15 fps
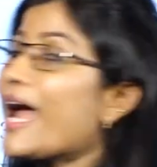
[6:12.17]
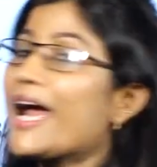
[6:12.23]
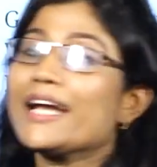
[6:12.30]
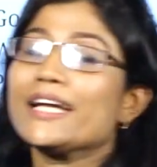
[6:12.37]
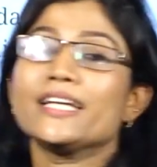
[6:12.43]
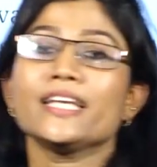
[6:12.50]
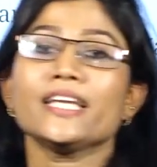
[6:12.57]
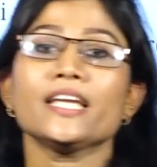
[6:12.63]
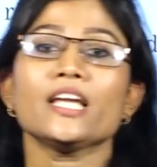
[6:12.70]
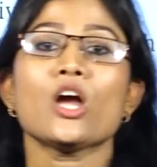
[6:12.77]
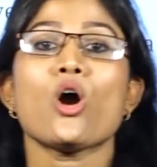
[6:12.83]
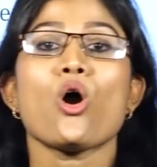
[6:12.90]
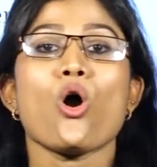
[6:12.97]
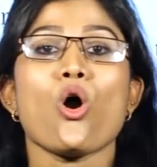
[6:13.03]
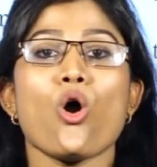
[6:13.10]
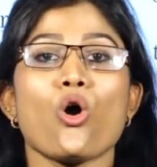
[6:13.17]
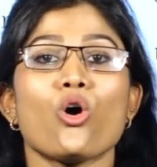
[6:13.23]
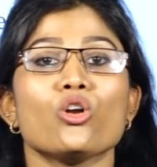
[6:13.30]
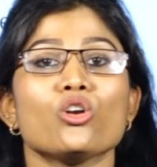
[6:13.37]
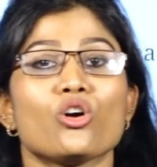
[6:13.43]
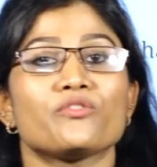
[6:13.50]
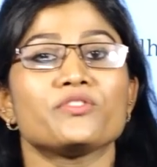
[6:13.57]
And D,
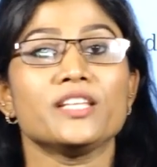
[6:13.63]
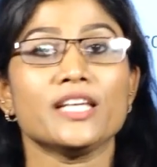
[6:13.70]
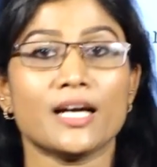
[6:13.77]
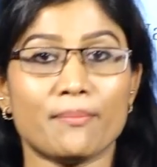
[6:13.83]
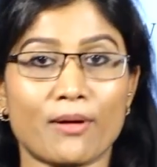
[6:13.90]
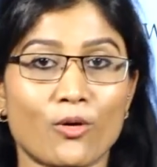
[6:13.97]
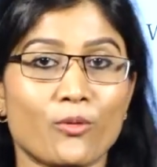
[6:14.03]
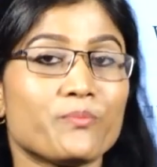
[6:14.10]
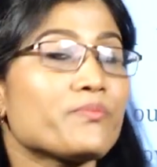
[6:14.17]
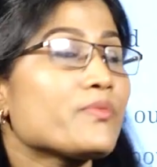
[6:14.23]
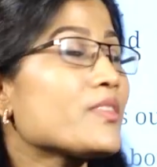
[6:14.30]
all of the above.